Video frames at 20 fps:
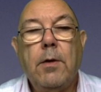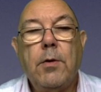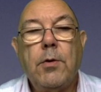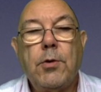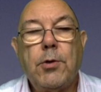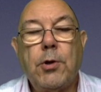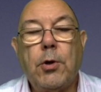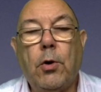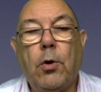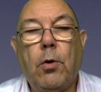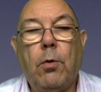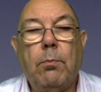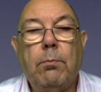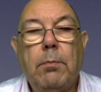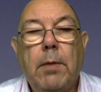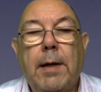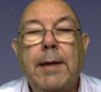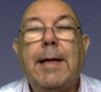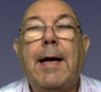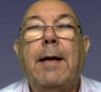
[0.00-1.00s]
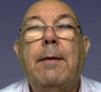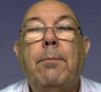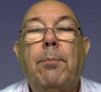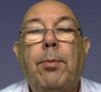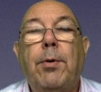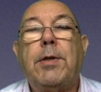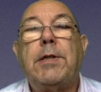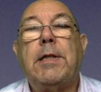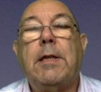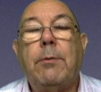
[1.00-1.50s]
So again,
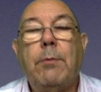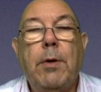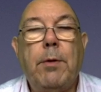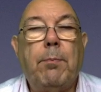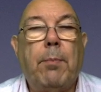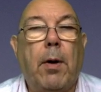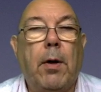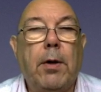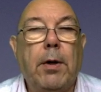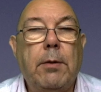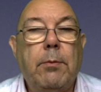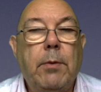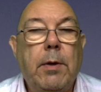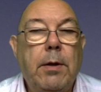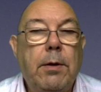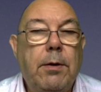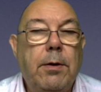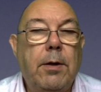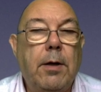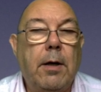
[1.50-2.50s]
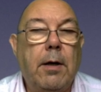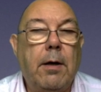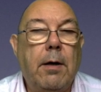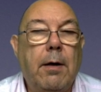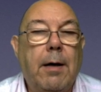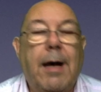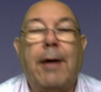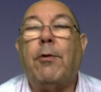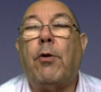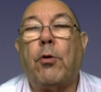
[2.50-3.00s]
bristling with poly, with
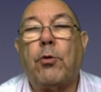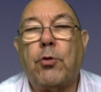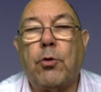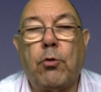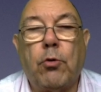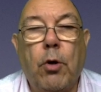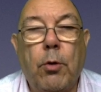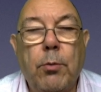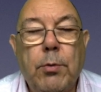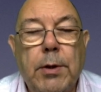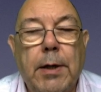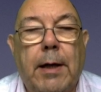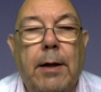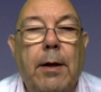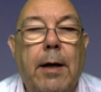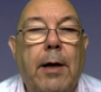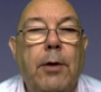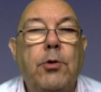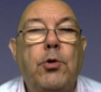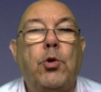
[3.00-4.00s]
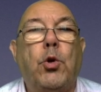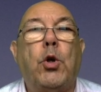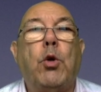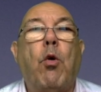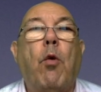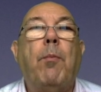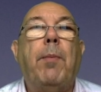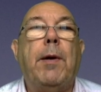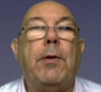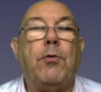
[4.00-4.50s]
hydroxyl groups. I'll show you
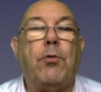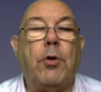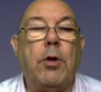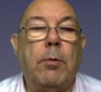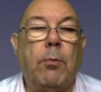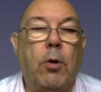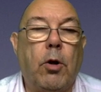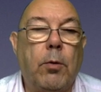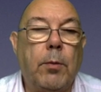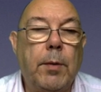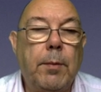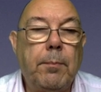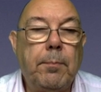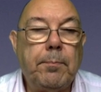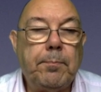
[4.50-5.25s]
a picture in a moment.